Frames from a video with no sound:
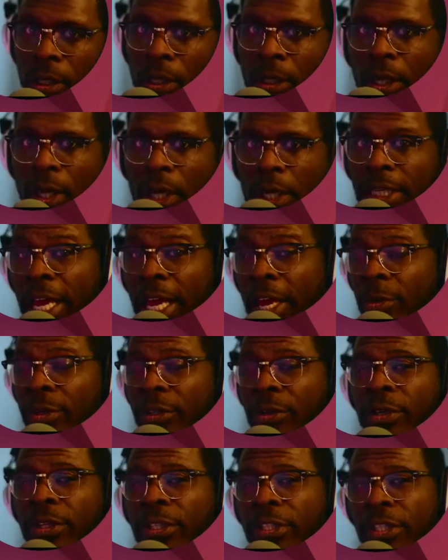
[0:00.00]
Now, in
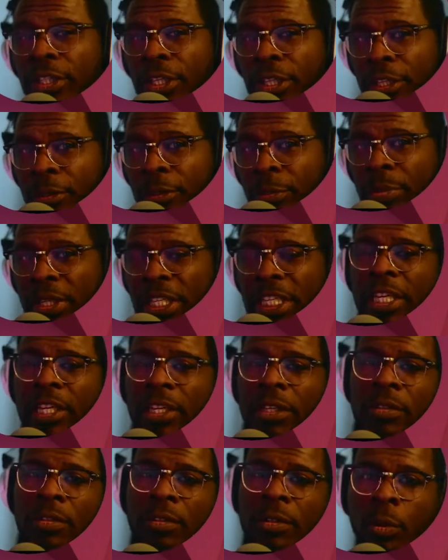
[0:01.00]
order to
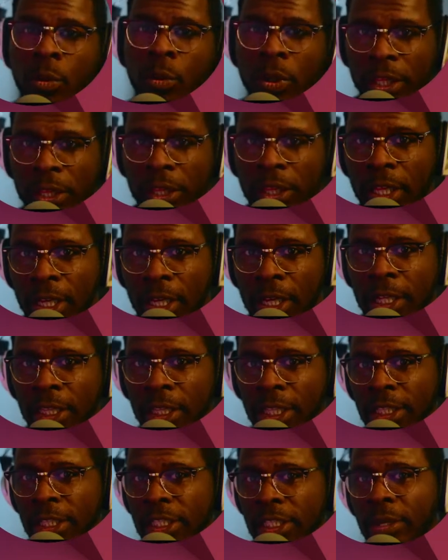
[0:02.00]
begin with
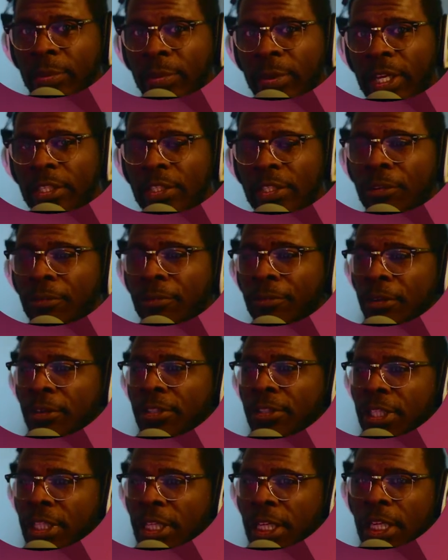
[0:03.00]
Linux commands, you
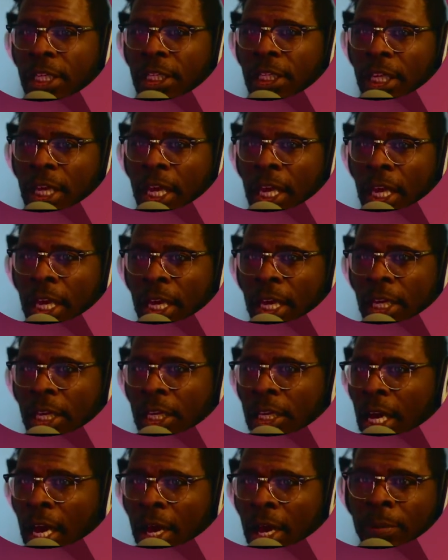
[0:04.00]
first need a
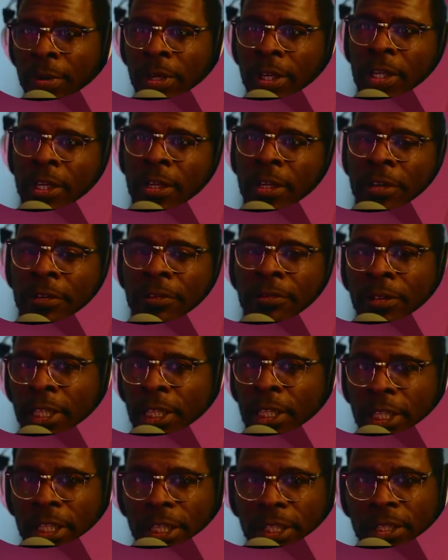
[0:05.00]
copy of
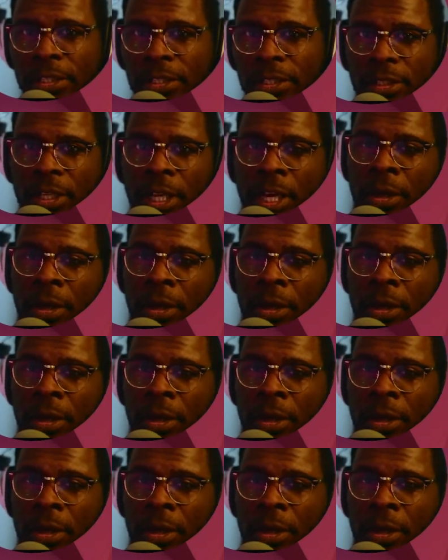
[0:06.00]
Linux,